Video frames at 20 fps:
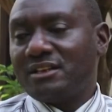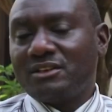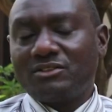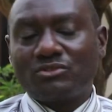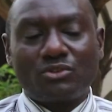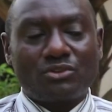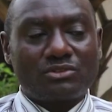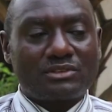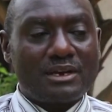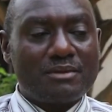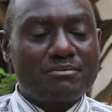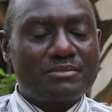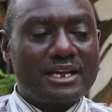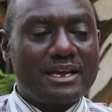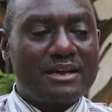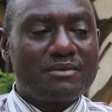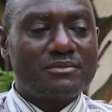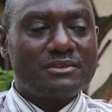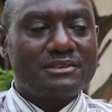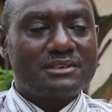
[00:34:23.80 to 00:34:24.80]
So
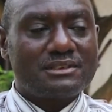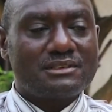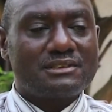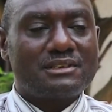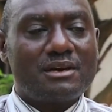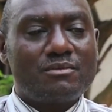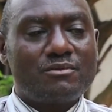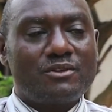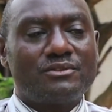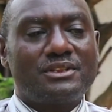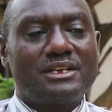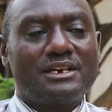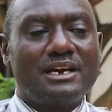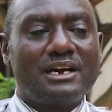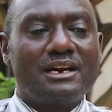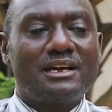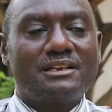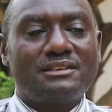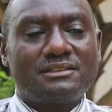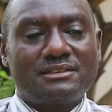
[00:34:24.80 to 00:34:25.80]
sometimes some of the
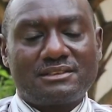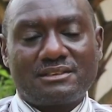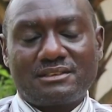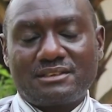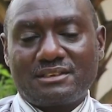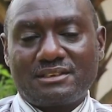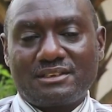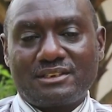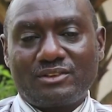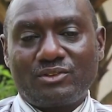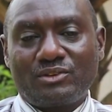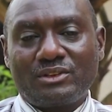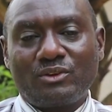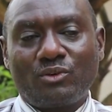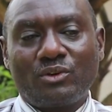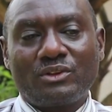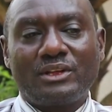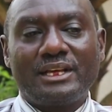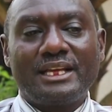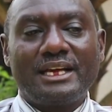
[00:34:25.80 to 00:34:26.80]
girls
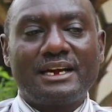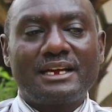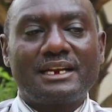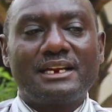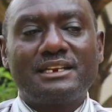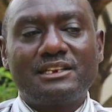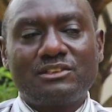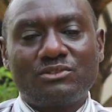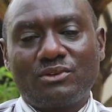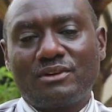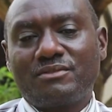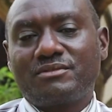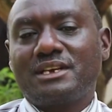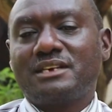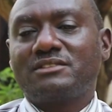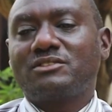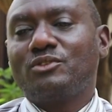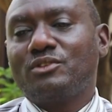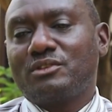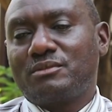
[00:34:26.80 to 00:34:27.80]
or the young ladies who have
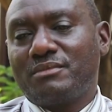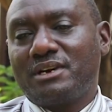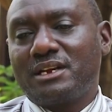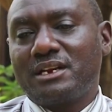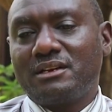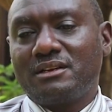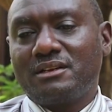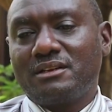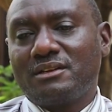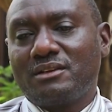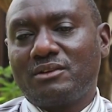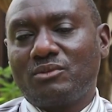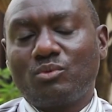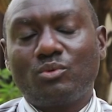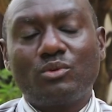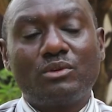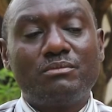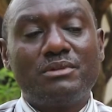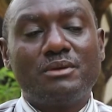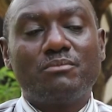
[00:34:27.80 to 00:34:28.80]
just got married
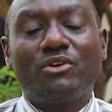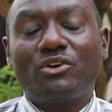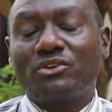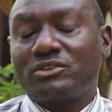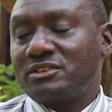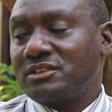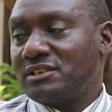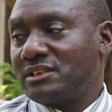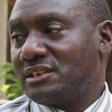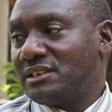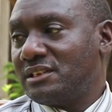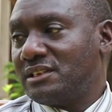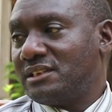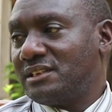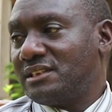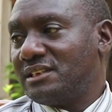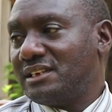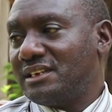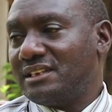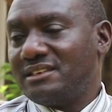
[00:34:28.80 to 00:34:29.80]
would be mocked
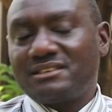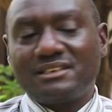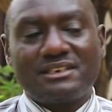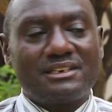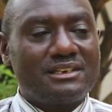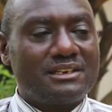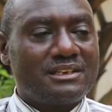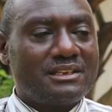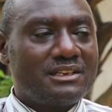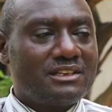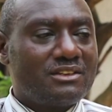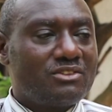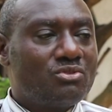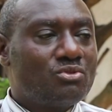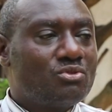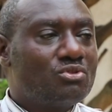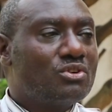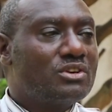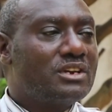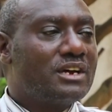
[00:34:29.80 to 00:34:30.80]
and say, you
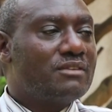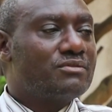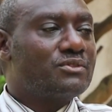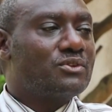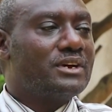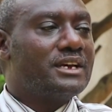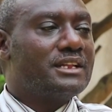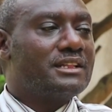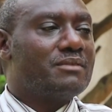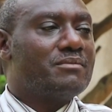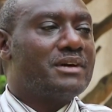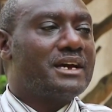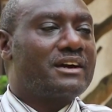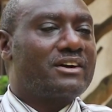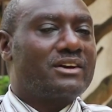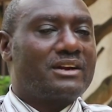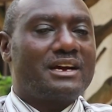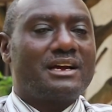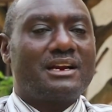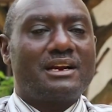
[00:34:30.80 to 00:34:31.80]
don't have to enter my
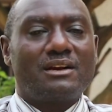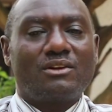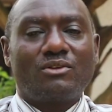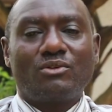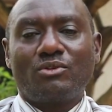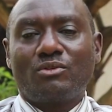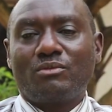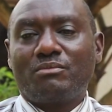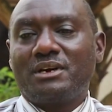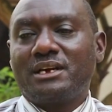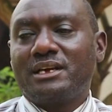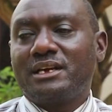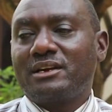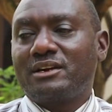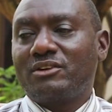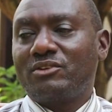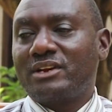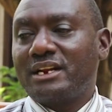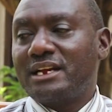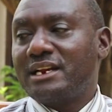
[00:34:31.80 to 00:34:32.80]
kraal or my
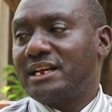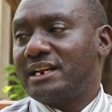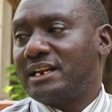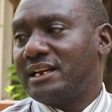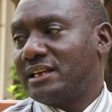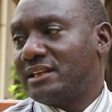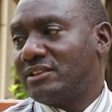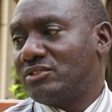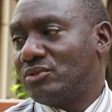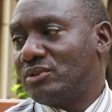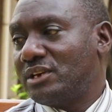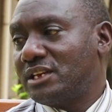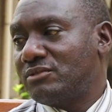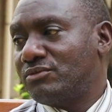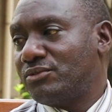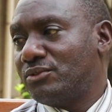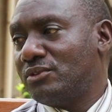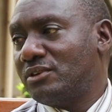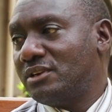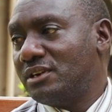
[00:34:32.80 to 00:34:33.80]
granary to get
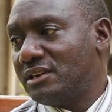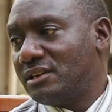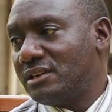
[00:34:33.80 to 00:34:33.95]
food.